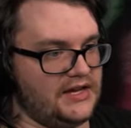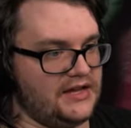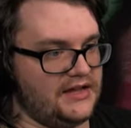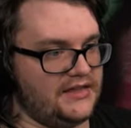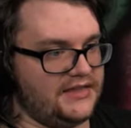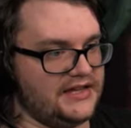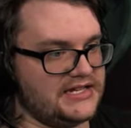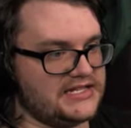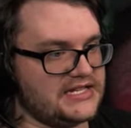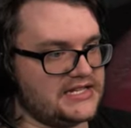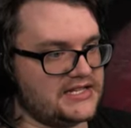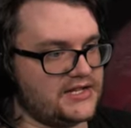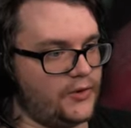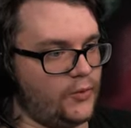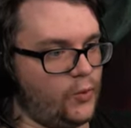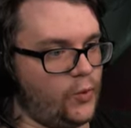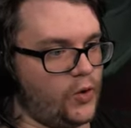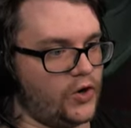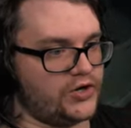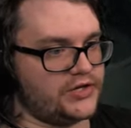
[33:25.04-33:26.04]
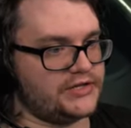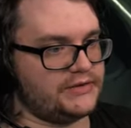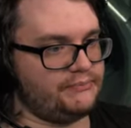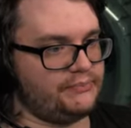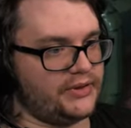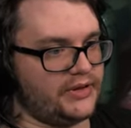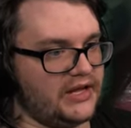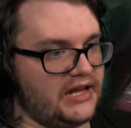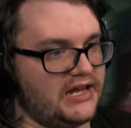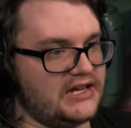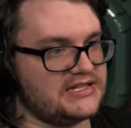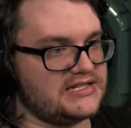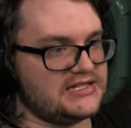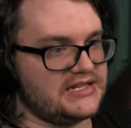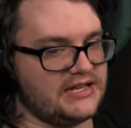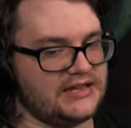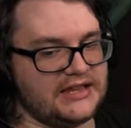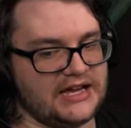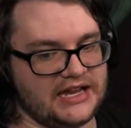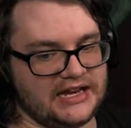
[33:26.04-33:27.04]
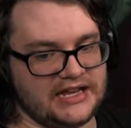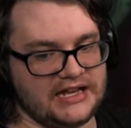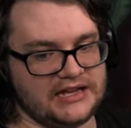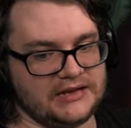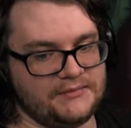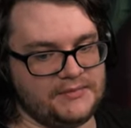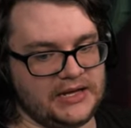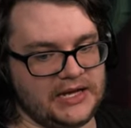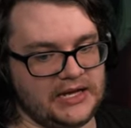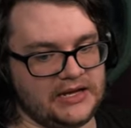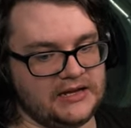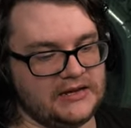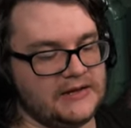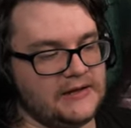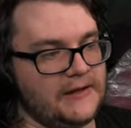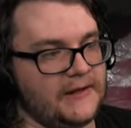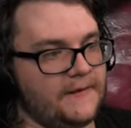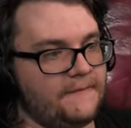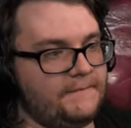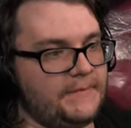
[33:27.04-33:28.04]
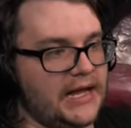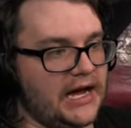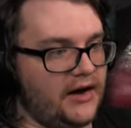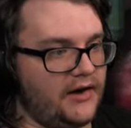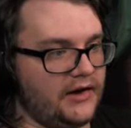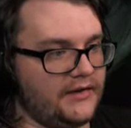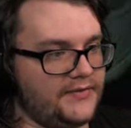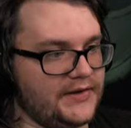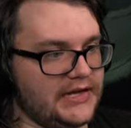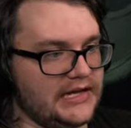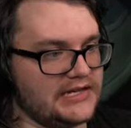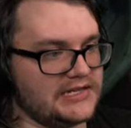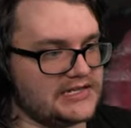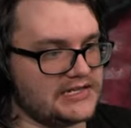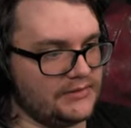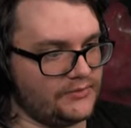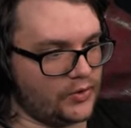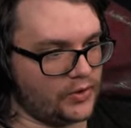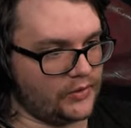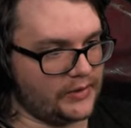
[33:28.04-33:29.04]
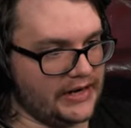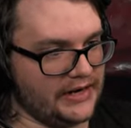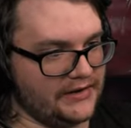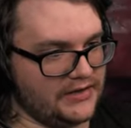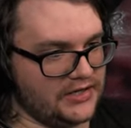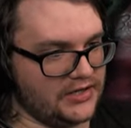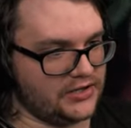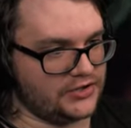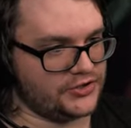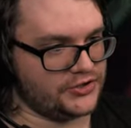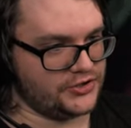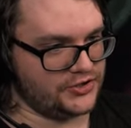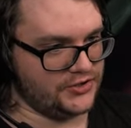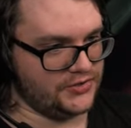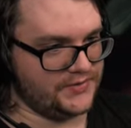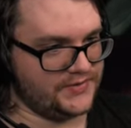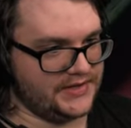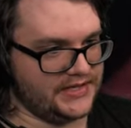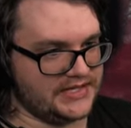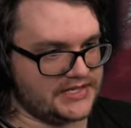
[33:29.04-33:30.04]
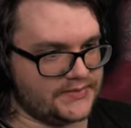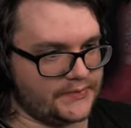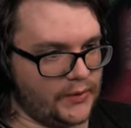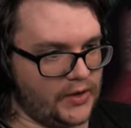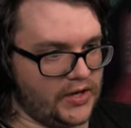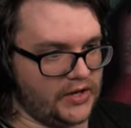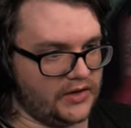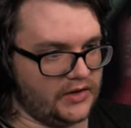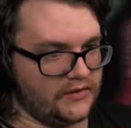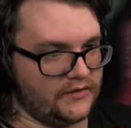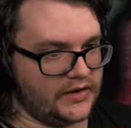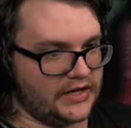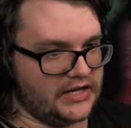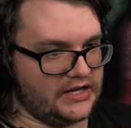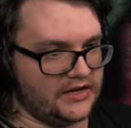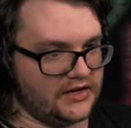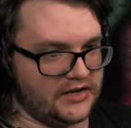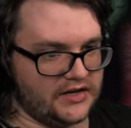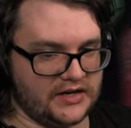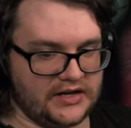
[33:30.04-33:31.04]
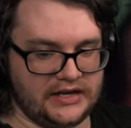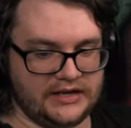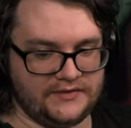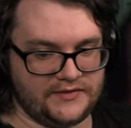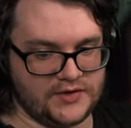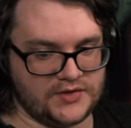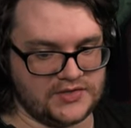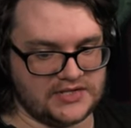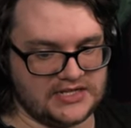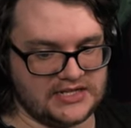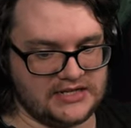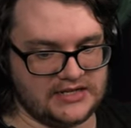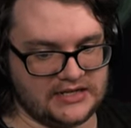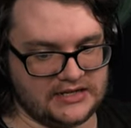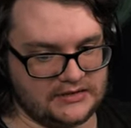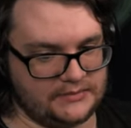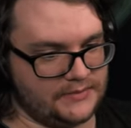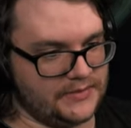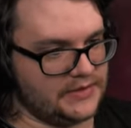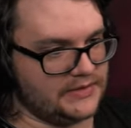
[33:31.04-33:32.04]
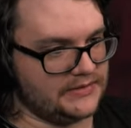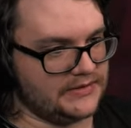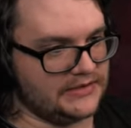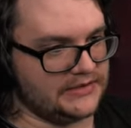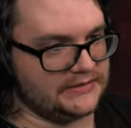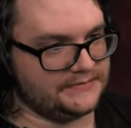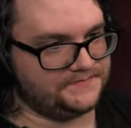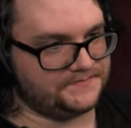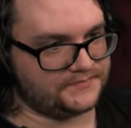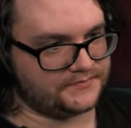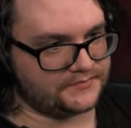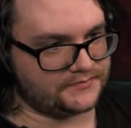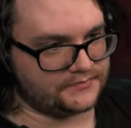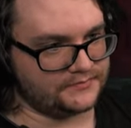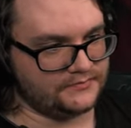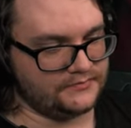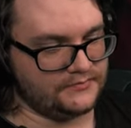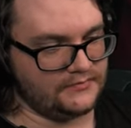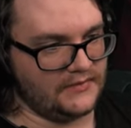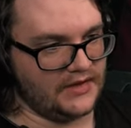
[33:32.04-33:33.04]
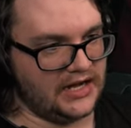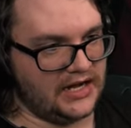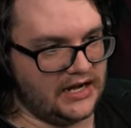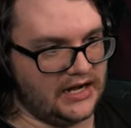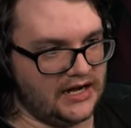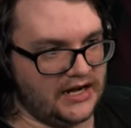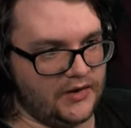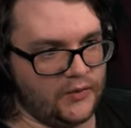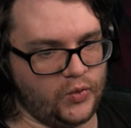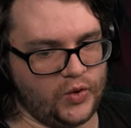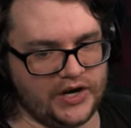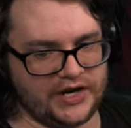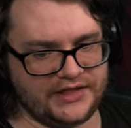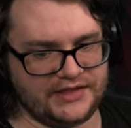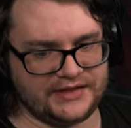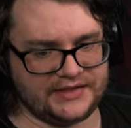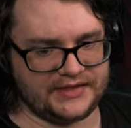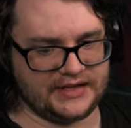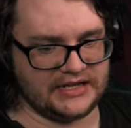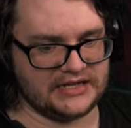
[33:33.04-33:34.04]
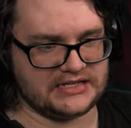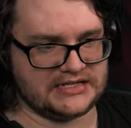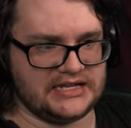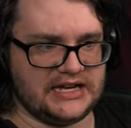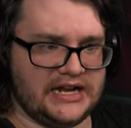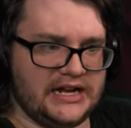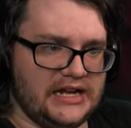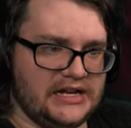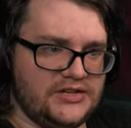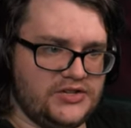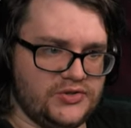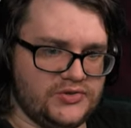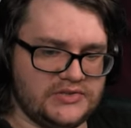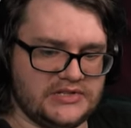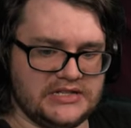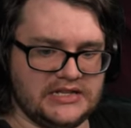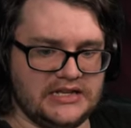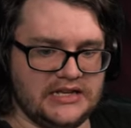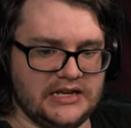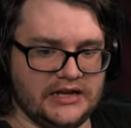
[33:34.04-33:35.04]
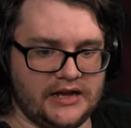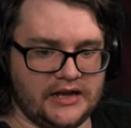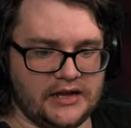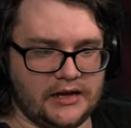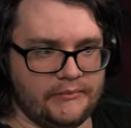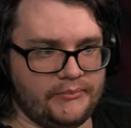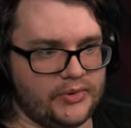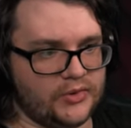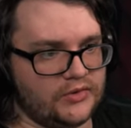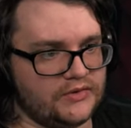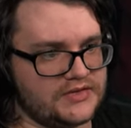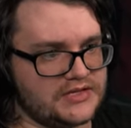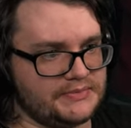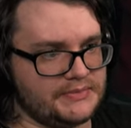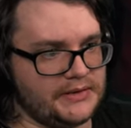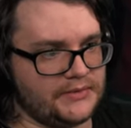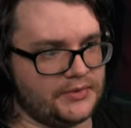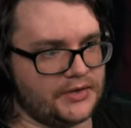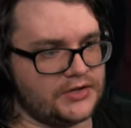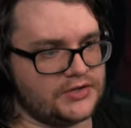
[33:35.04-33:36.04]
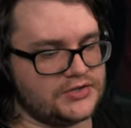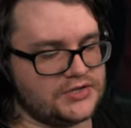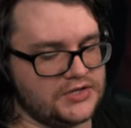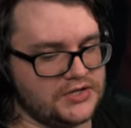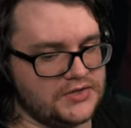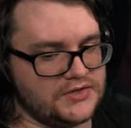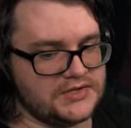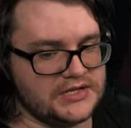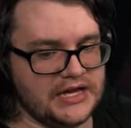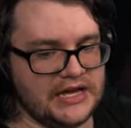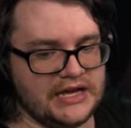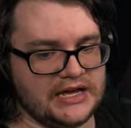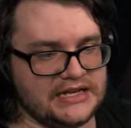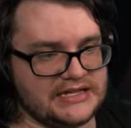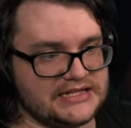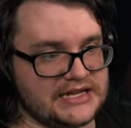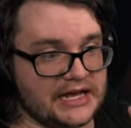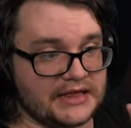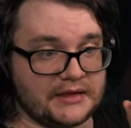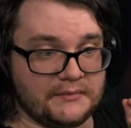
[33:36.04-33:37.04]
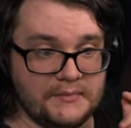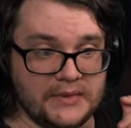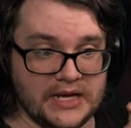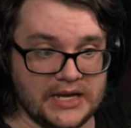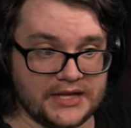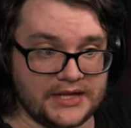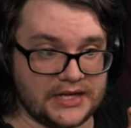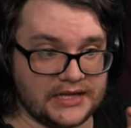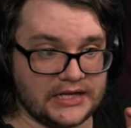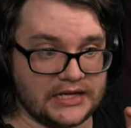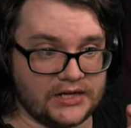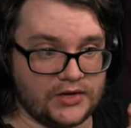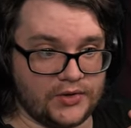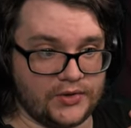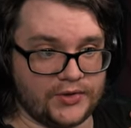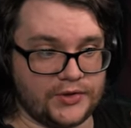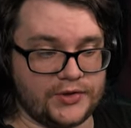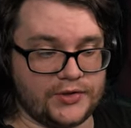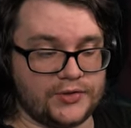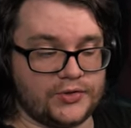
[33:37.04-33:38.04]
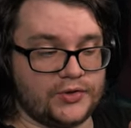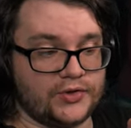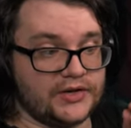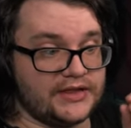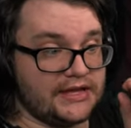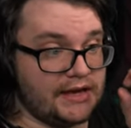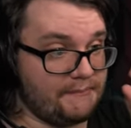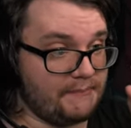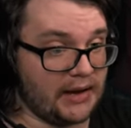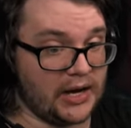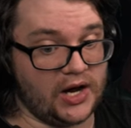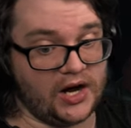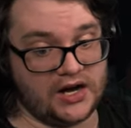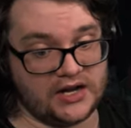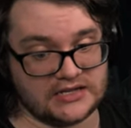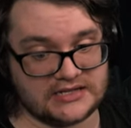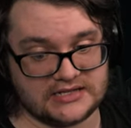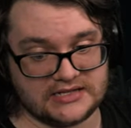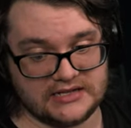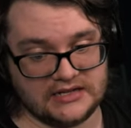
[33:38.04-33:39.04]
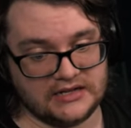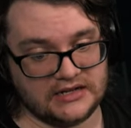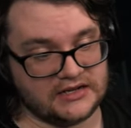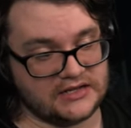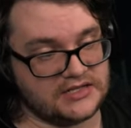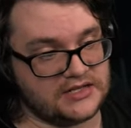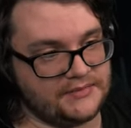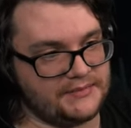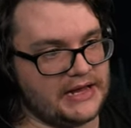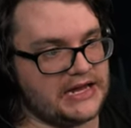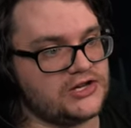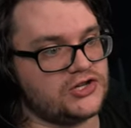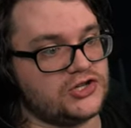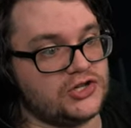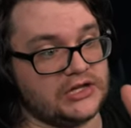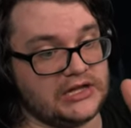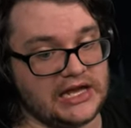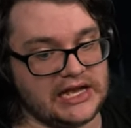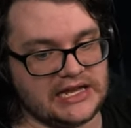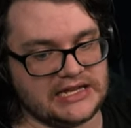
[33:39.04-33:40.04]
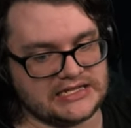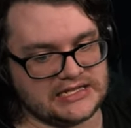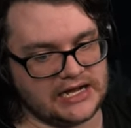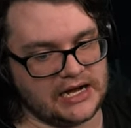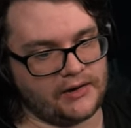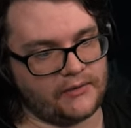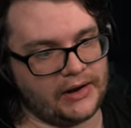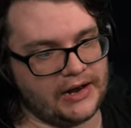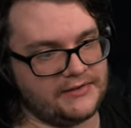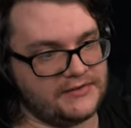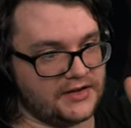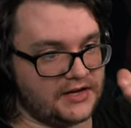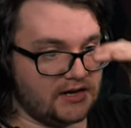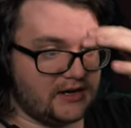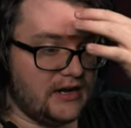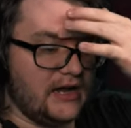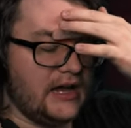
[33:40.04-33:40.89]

This is the worst place that he can be. Now, if he is somewhere around here, shoot this wall over here if you see him. Uh, one of the things that I do see a couple of speedrunners use is that the minute that they go through the door, they pause to make sure that he's not right there.